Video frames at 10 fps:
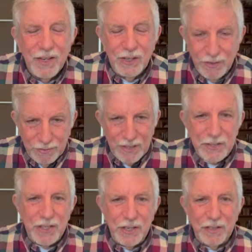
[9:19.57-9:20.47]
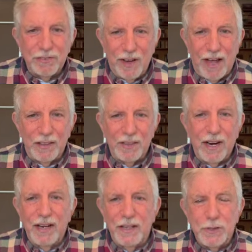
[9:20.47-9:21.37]
You've listened to your father
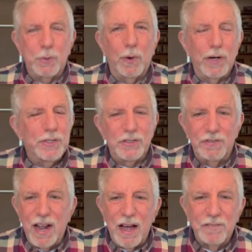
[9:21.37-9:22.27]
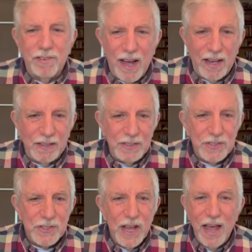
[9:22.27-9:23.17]
and his words of
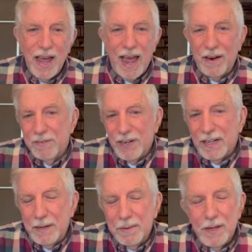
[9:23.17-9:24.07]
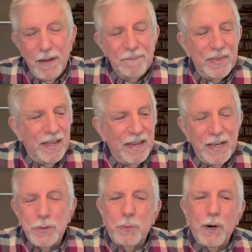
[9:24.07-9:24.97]
nonviolence, and really
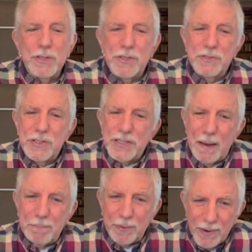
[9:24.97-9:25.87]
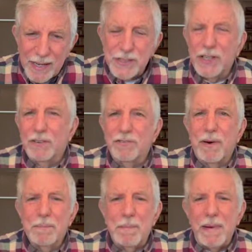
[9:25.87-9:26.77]
his words of separation
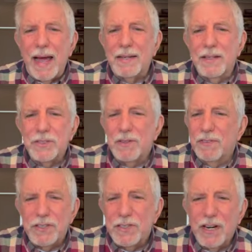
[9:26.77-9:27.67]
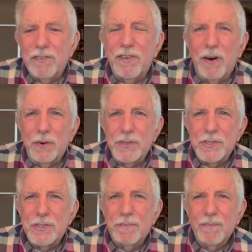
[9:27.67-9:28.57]
from the madness of the city folks.